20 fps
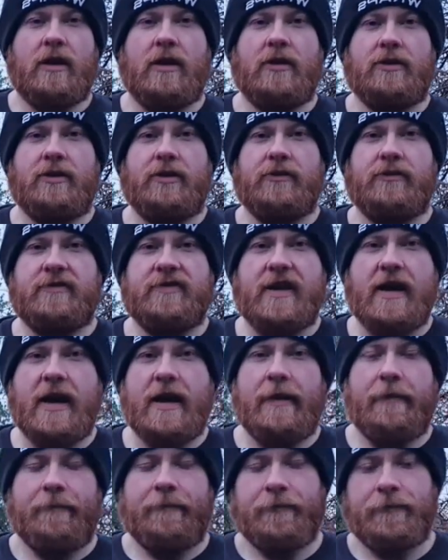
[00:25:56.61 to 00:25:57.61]
I use
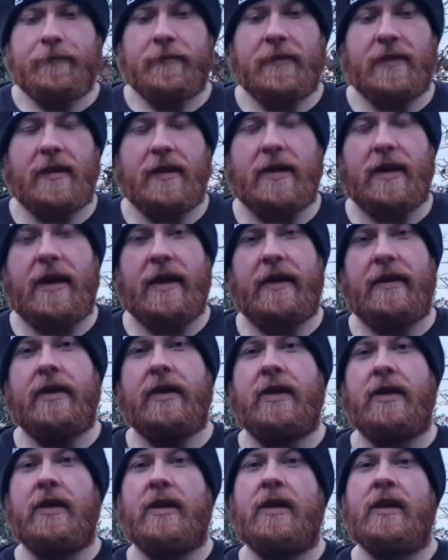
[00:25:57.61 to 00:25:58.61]
that. Okay,
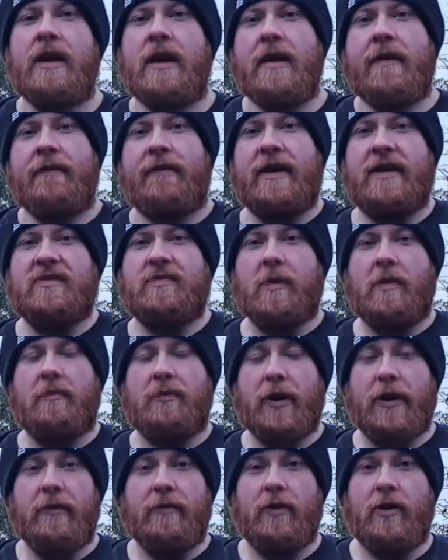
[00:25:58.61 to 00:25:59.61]
that's my
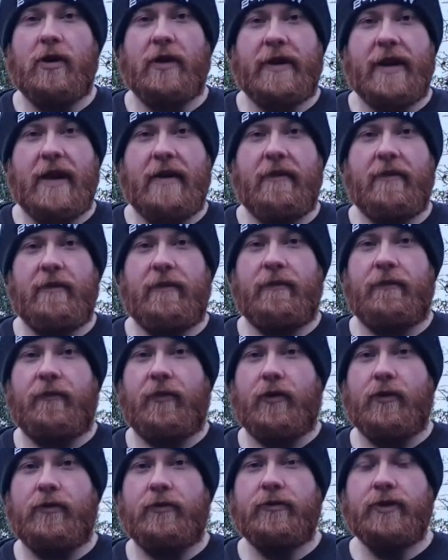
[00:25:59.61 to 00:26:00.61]
pre-workout
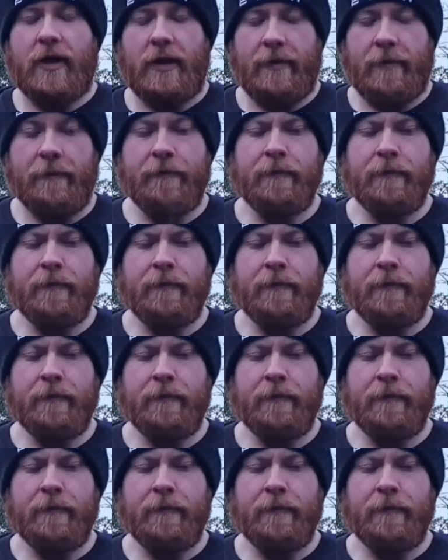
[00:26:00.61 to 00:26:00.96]
food.